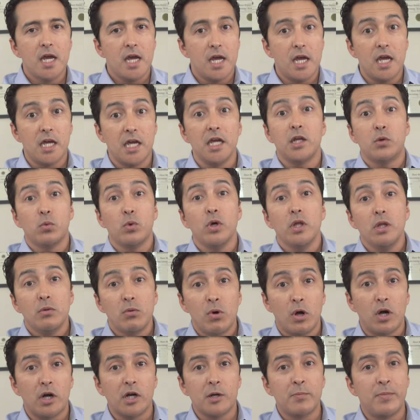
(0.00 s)
it will
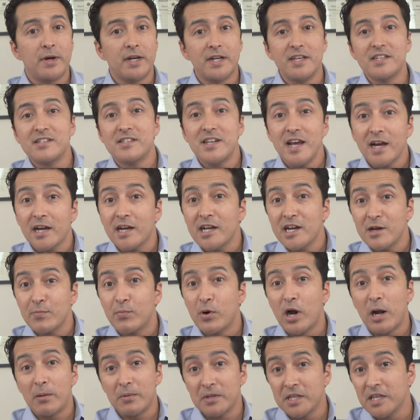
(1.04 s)
work, but it's not gonna
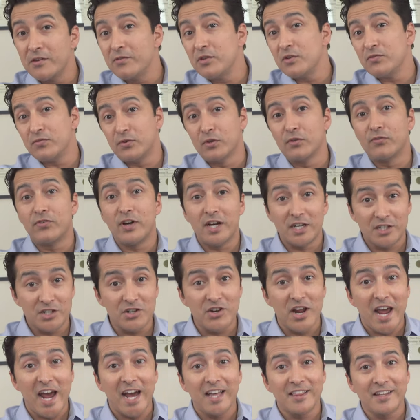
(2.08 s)
probably give you the full
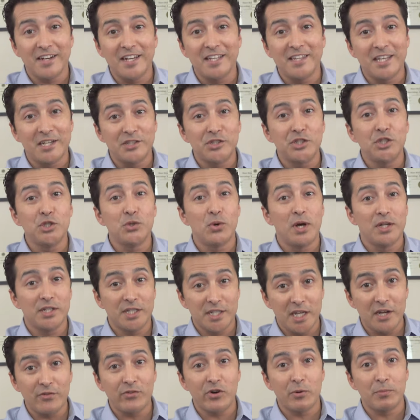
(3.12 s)
functionality that you want
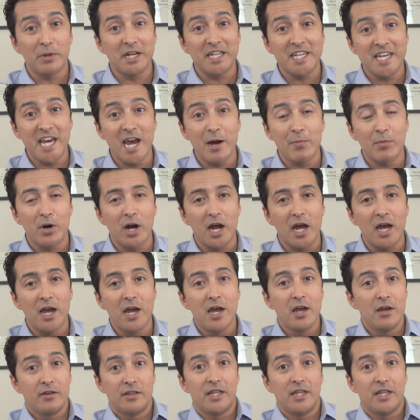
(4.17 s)
to get from the camera